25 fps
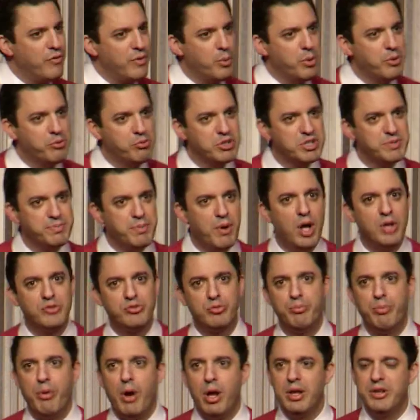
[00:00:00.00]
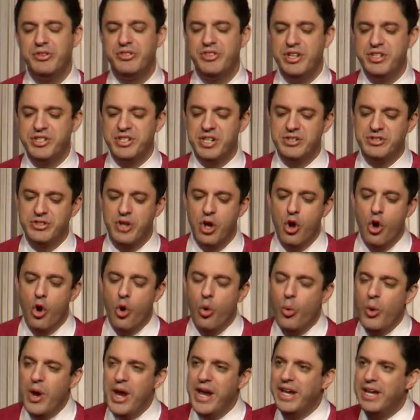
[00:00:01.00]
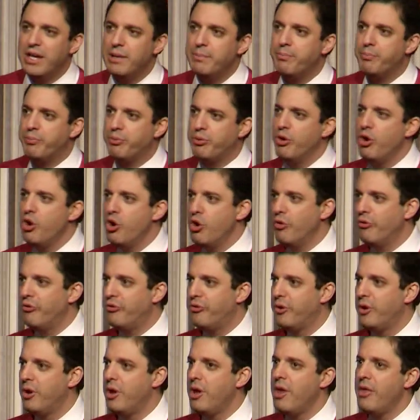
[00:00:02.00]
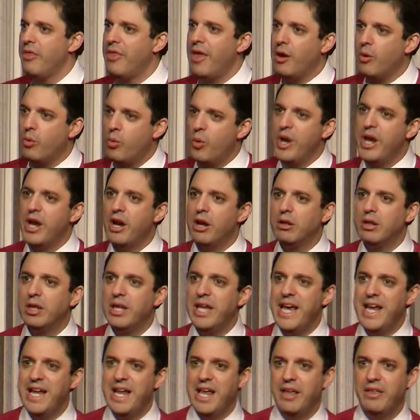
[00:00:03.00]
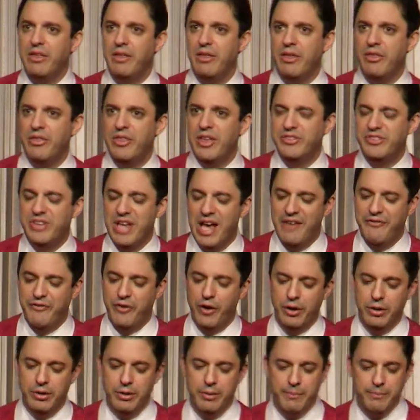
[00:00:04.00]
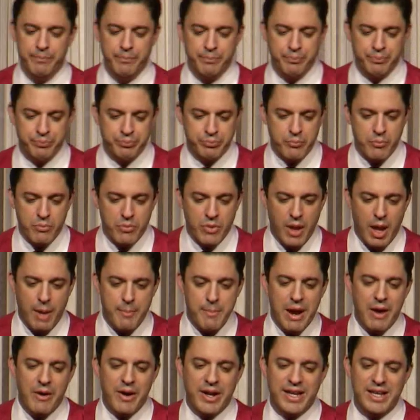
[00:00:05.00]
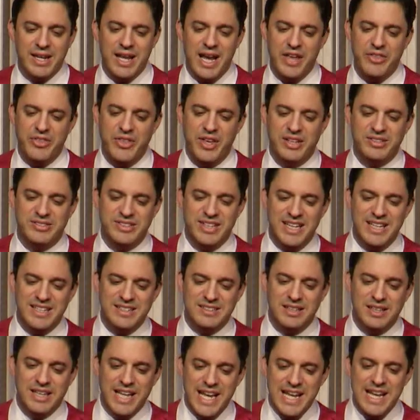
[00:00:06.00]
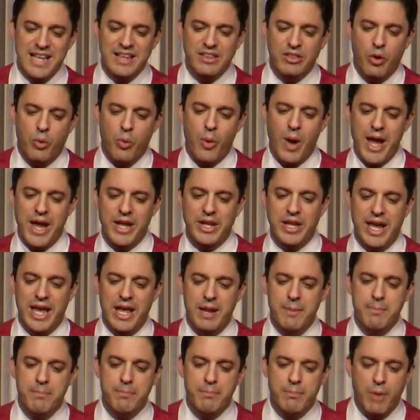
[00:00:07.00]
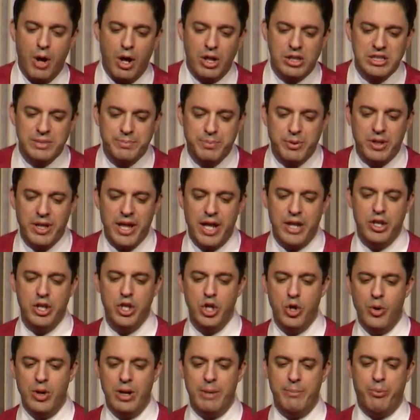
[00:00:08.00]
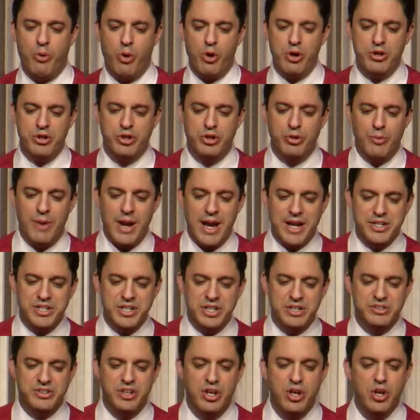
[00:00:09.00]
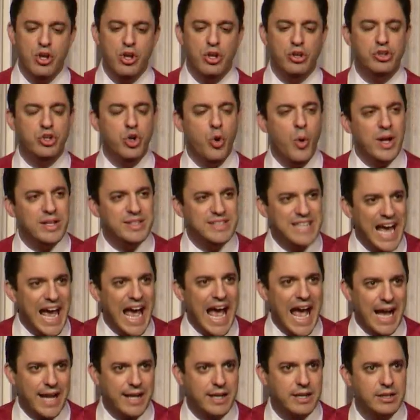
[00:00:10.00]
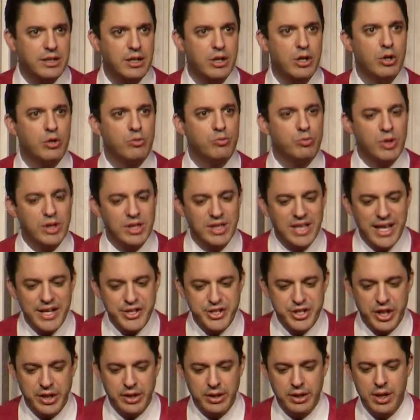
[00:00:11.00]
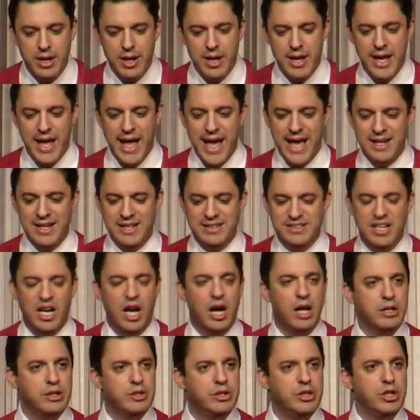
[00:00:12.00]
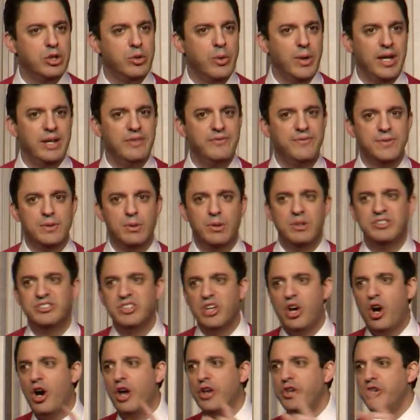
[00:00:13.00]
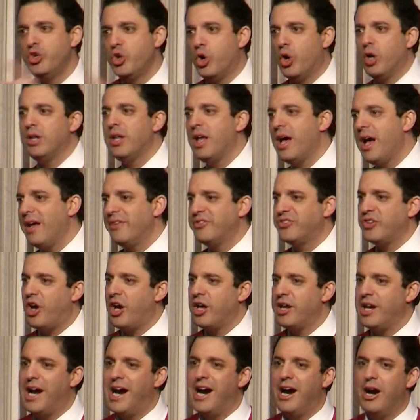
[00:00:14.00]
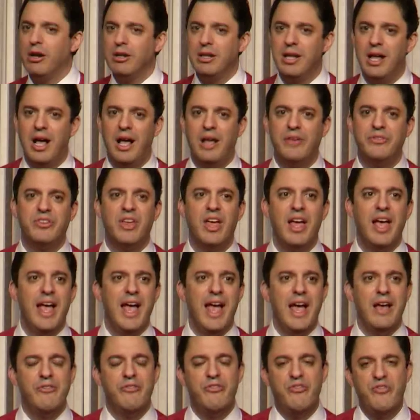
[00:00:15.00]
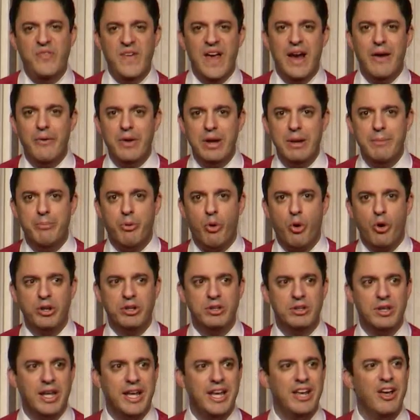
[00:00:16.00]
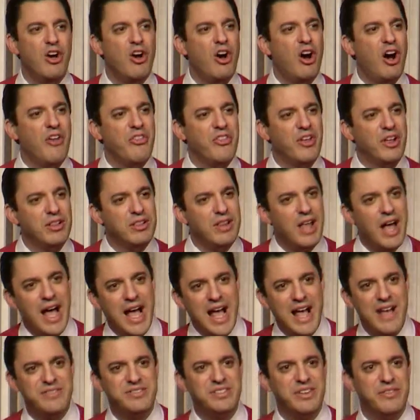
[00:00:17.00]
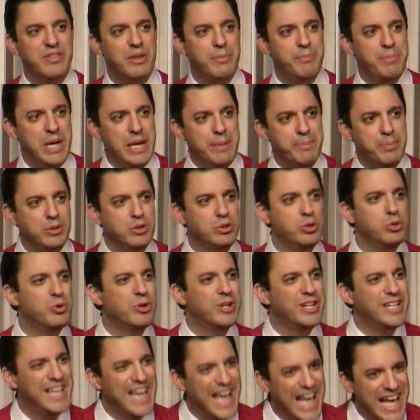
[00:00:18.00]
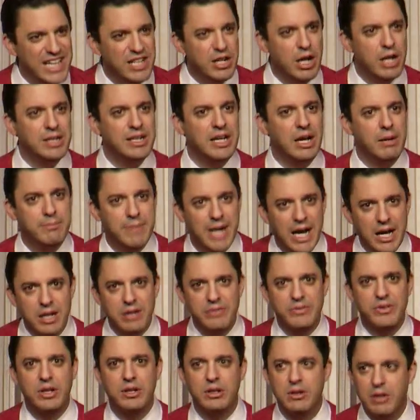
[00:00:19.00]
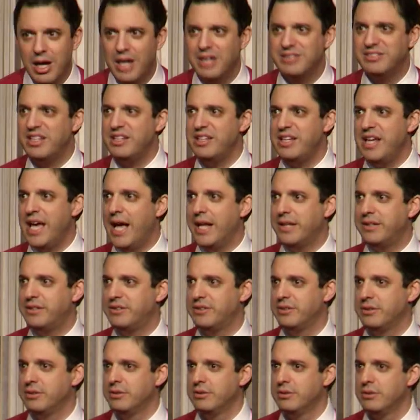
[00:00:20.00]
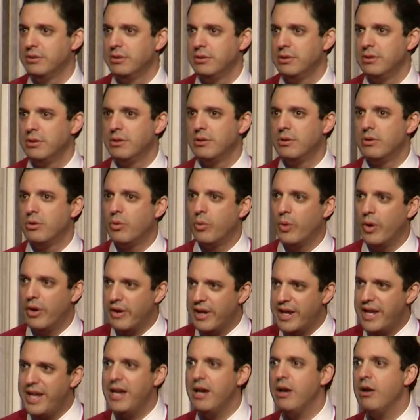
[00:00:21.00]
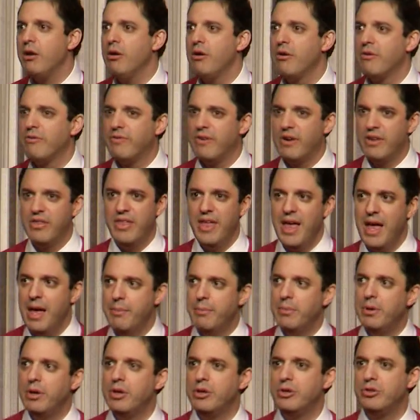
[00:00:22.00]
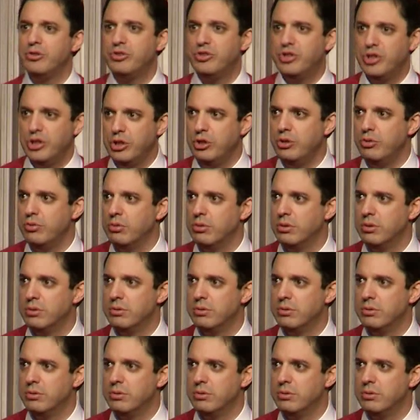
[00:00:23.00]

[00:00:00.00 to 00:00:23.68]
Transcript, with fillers: it with response from politicians. We can prove that we are leading this effort. American Atheists is leading the way in multiple and new and important directions to attack religion and its undue influence on your lives, on our lives, and very importantly, on the lives of the people who cannot come out of the closet yet. We're here for them too.